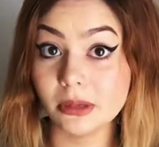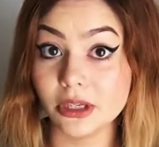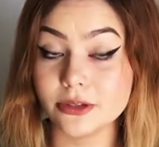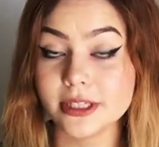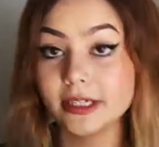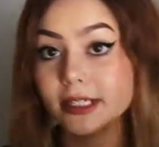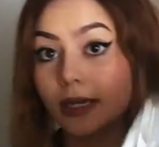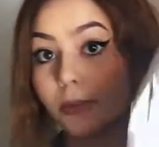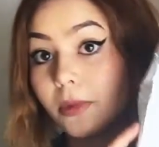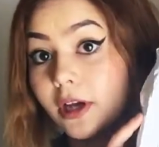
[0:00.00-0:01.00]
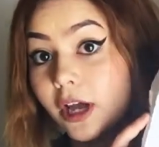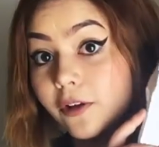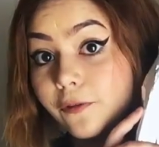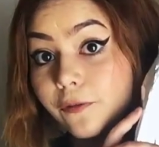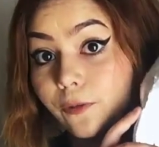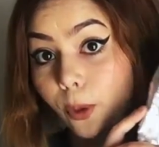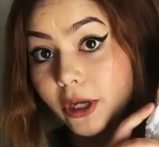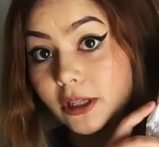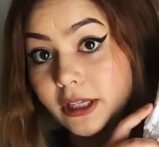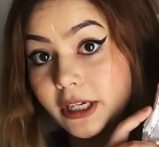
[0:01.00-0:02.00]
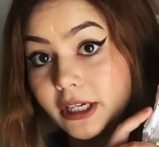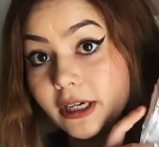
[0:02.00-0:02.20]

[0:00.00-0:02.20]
be using some foil here.